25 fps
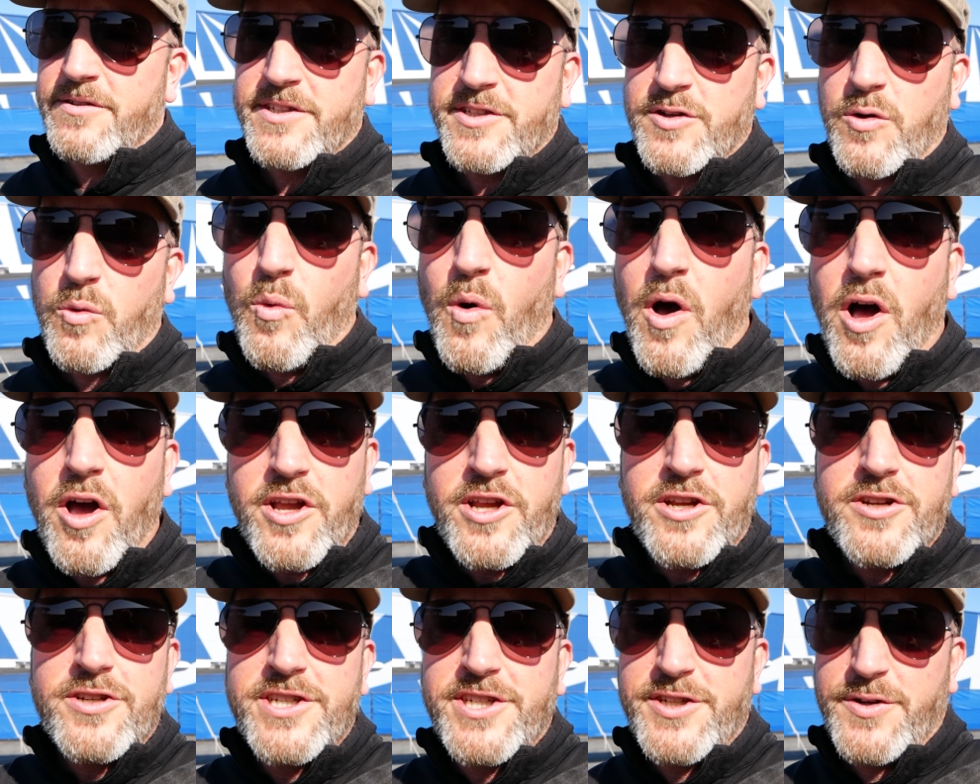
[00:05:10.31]
So while
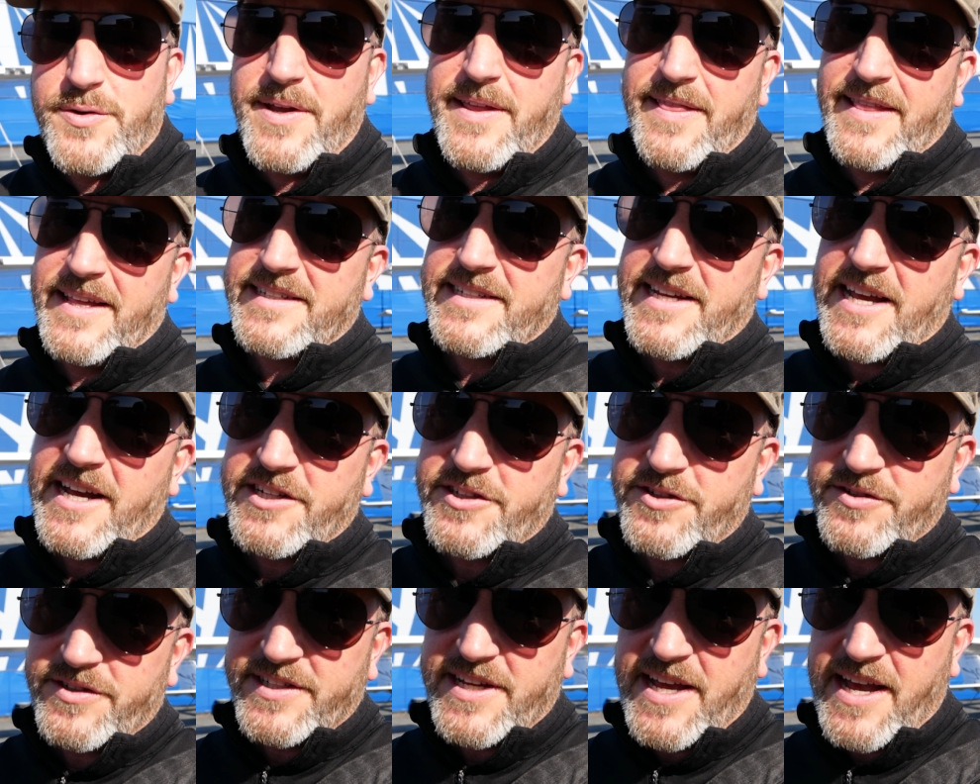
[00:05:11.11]
you're doing these
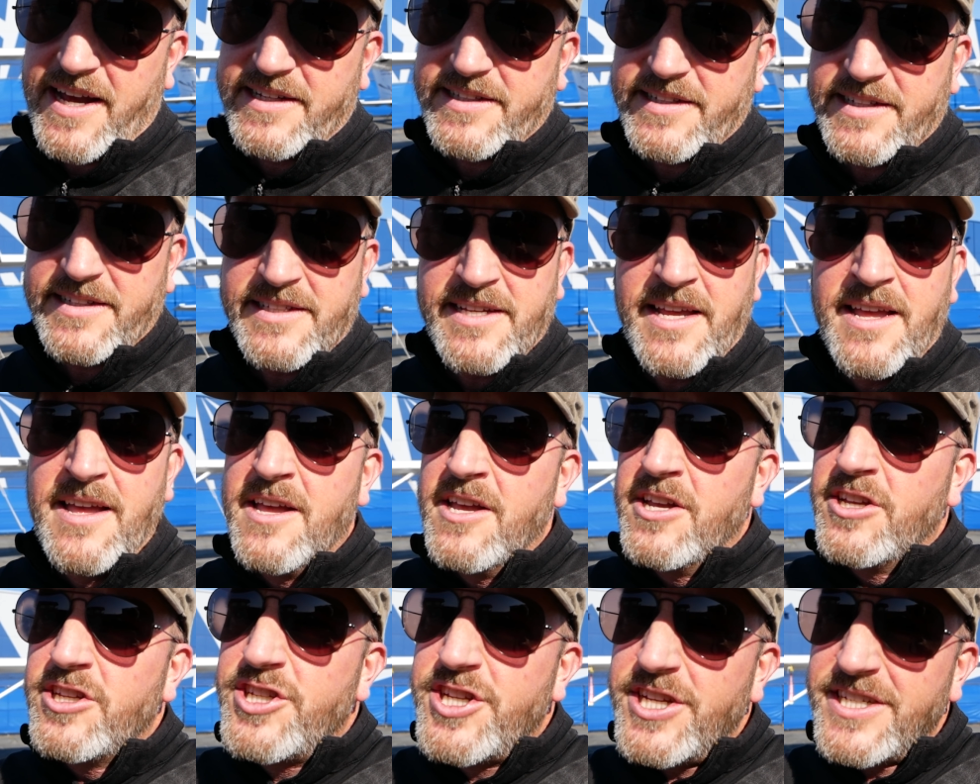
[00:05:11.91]
exercises,
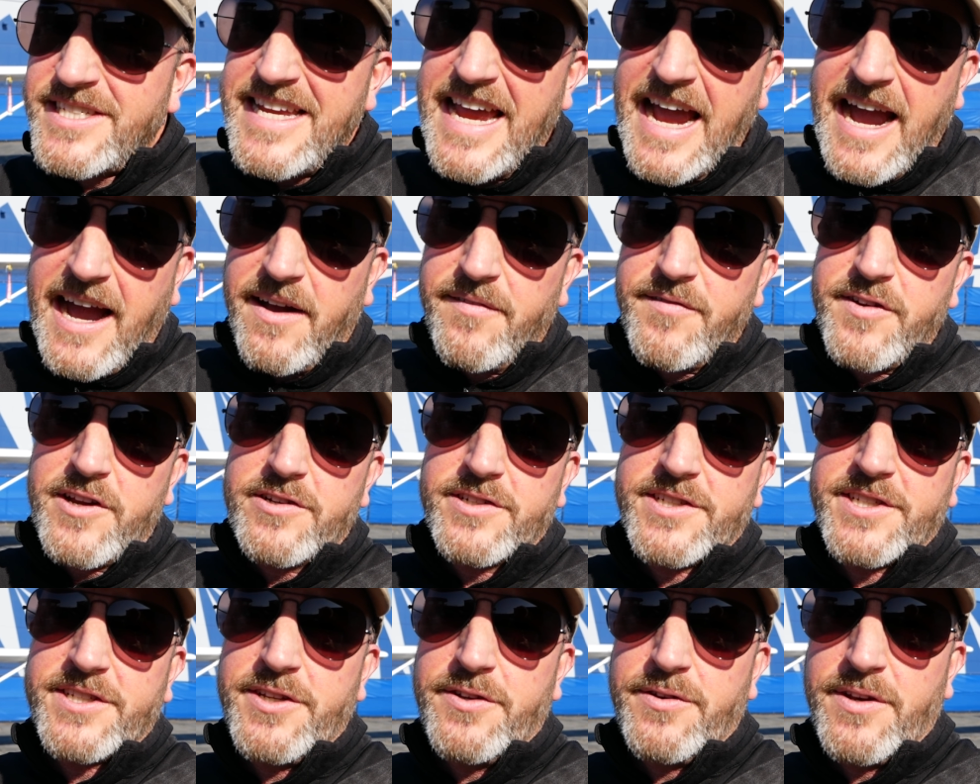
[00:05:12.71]
just have your
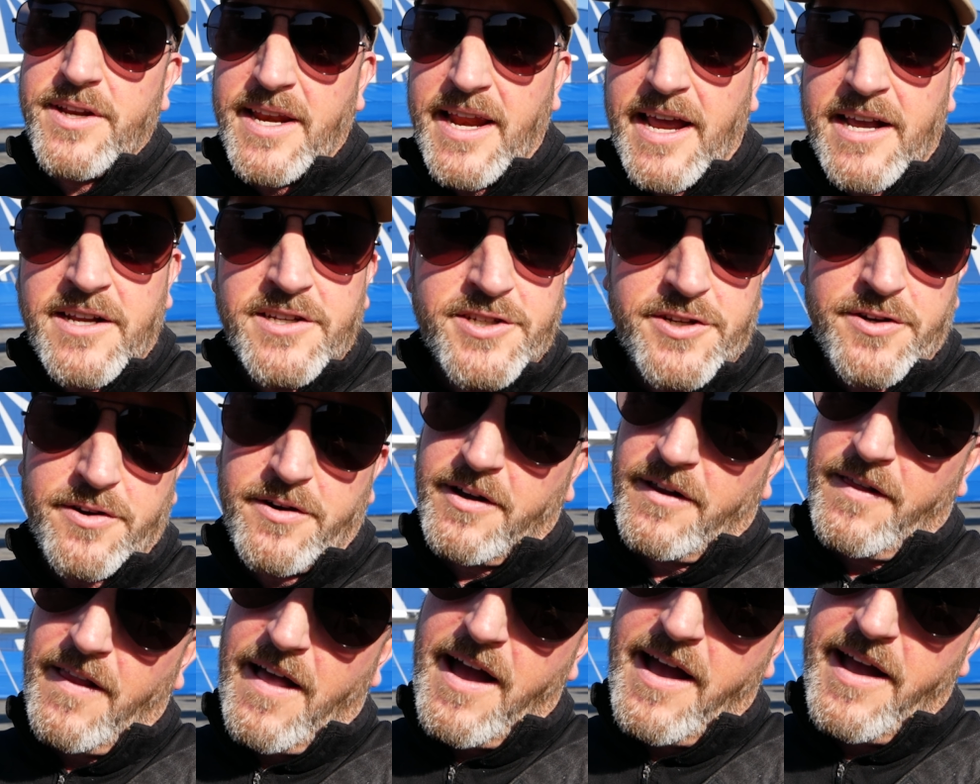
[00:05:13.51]
student enter
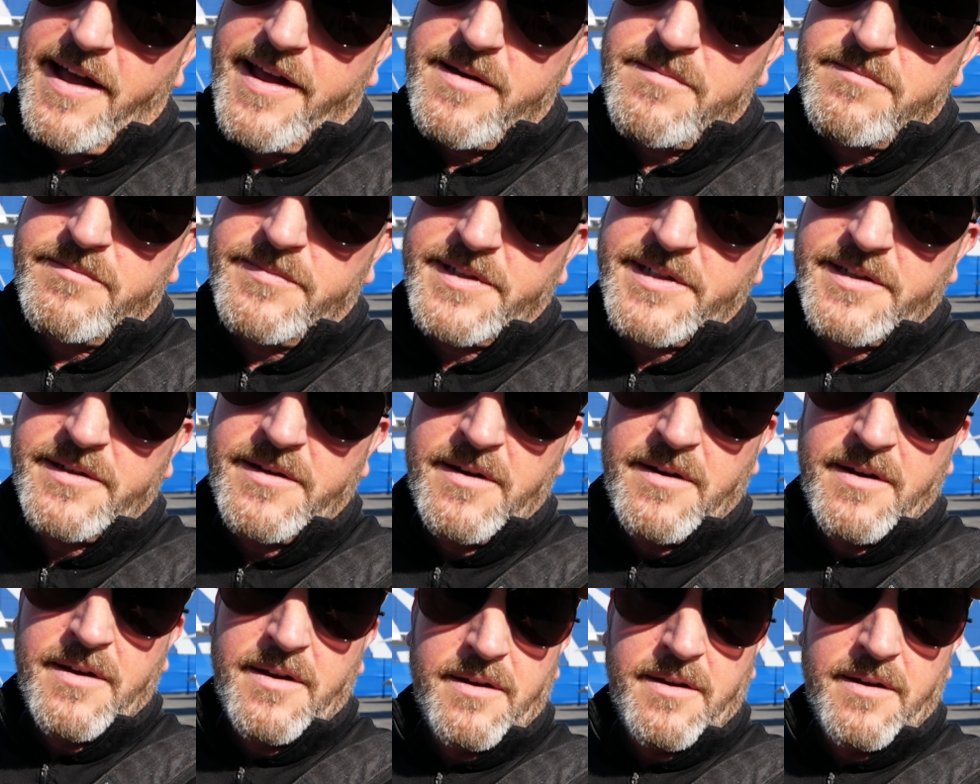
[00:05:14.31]
climbs,